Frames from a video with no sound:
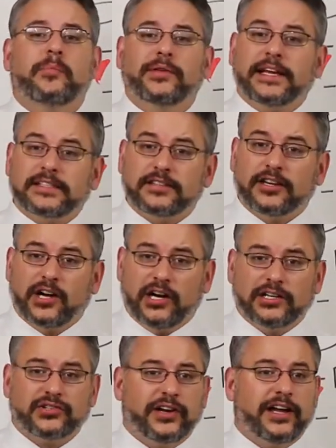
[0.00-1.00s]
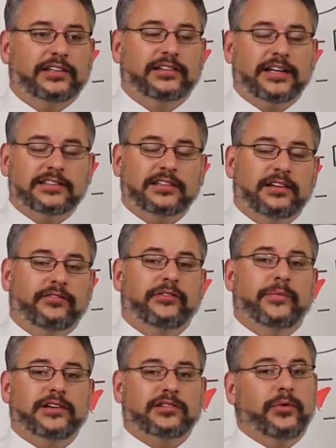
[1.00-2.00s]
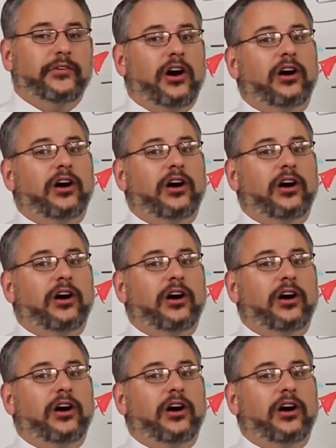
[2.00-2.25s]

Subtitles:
But that's in the contract, and that's in the information we've